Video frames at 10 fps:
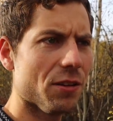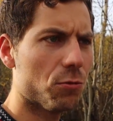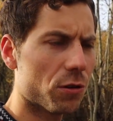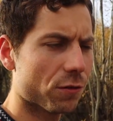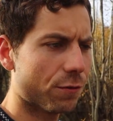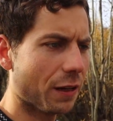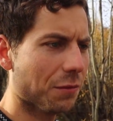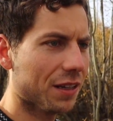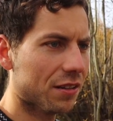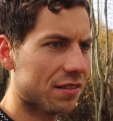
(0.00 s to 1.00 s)
world
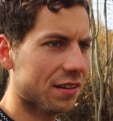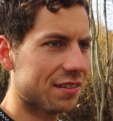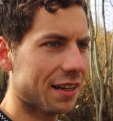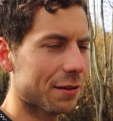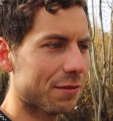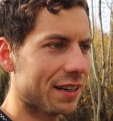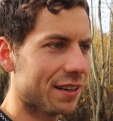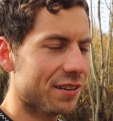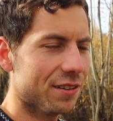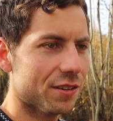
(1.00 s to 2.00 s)
famous
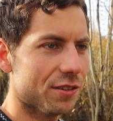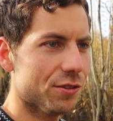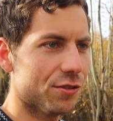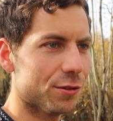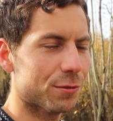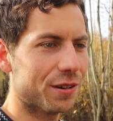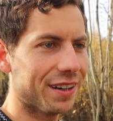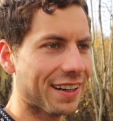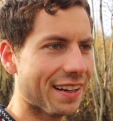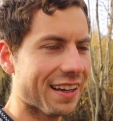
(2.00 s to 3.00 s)
Sandman
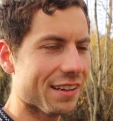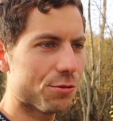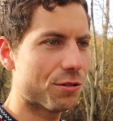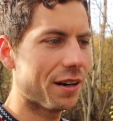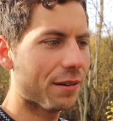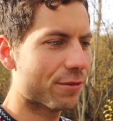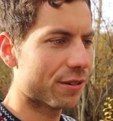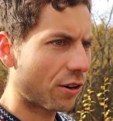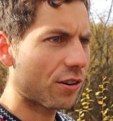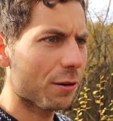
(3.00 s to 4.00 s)
YouTuber, and that's where I
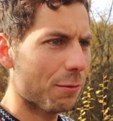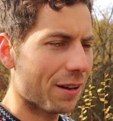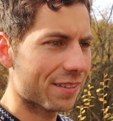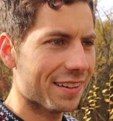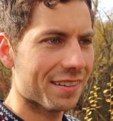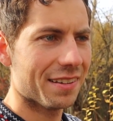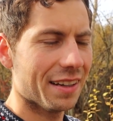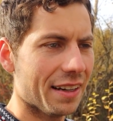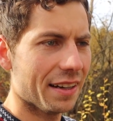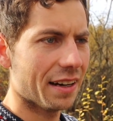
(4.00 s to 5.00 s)
heard about this,
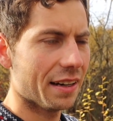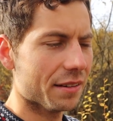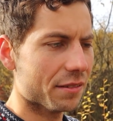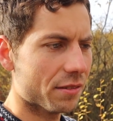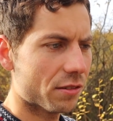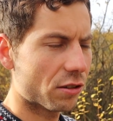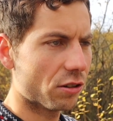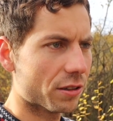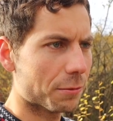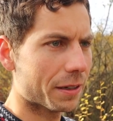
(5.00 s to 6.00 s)
and I
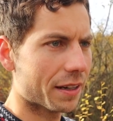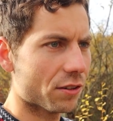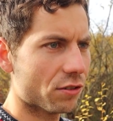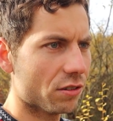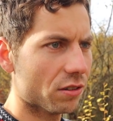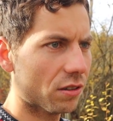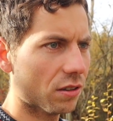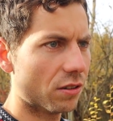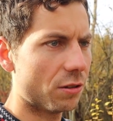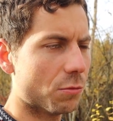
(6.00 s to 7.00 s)
slowly began to
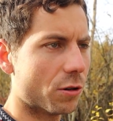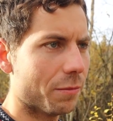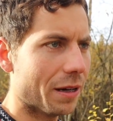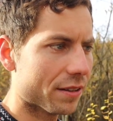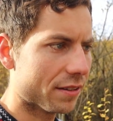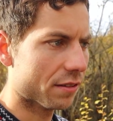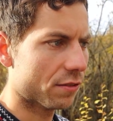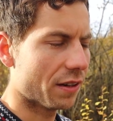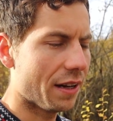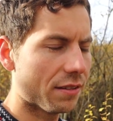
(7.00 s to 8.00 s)
learn more about
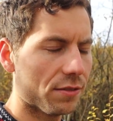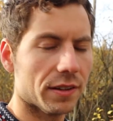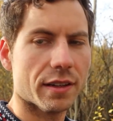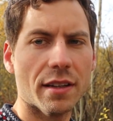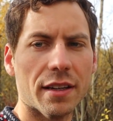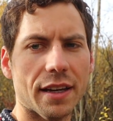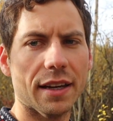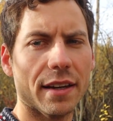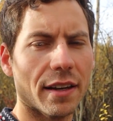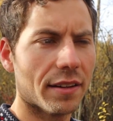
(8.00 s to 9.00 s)
this philosophy,
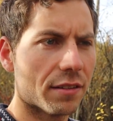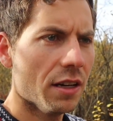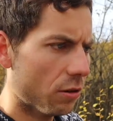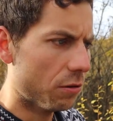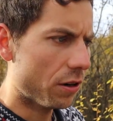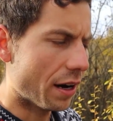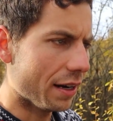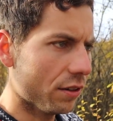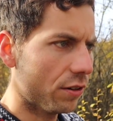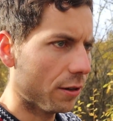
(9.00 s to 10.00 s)
and that's where
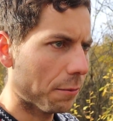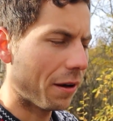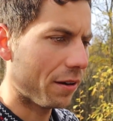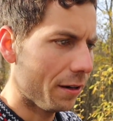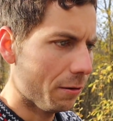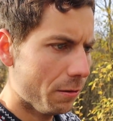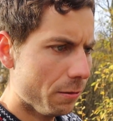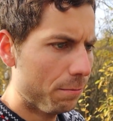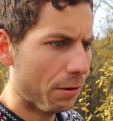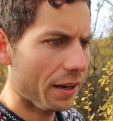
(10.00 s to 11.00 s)
I learned about it.
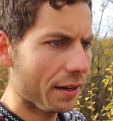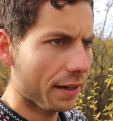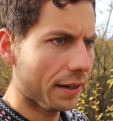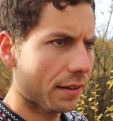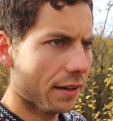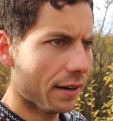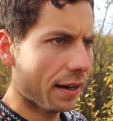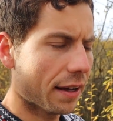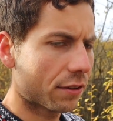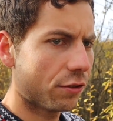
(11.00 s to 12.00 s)
But it
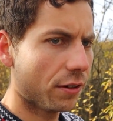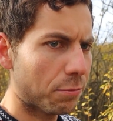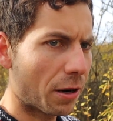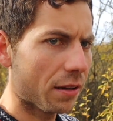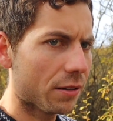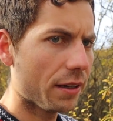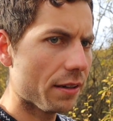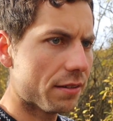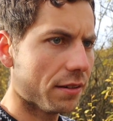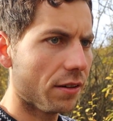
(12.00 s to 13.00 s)
actually probably
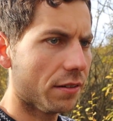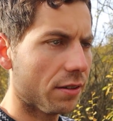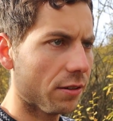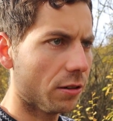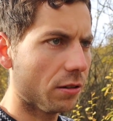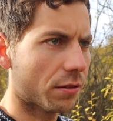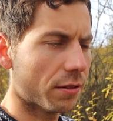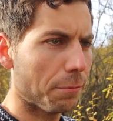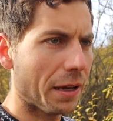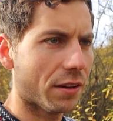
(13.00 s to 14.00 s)
isn't until
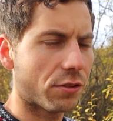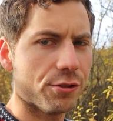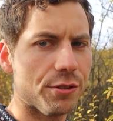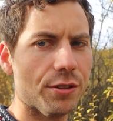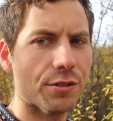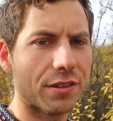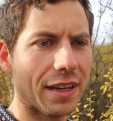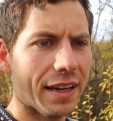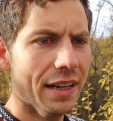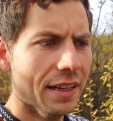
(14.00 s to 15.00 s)
the past 2 years
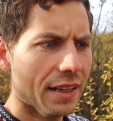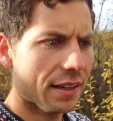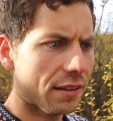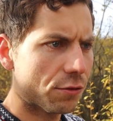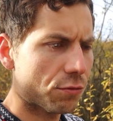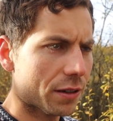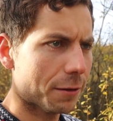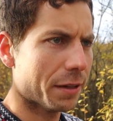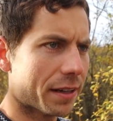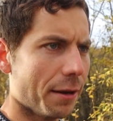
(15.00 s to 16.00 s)
that it's
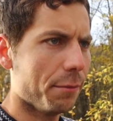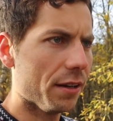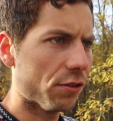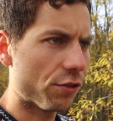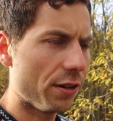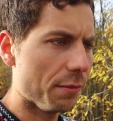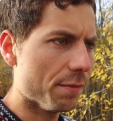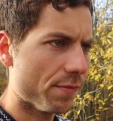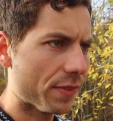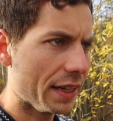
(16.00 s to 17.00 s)
really became
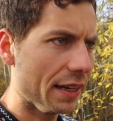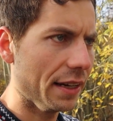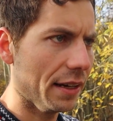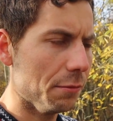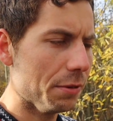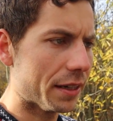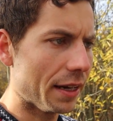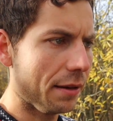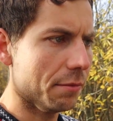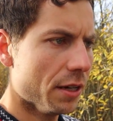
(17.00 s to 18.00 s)
mainstream and
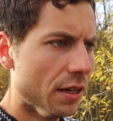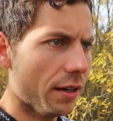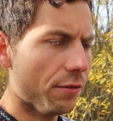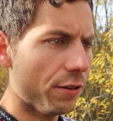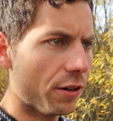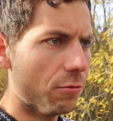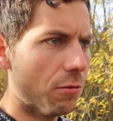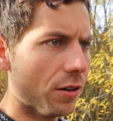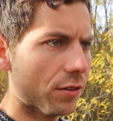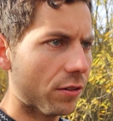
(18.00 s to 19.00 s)
became a very
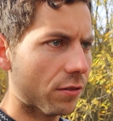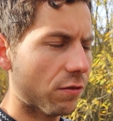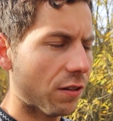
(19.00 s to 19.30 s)
well-known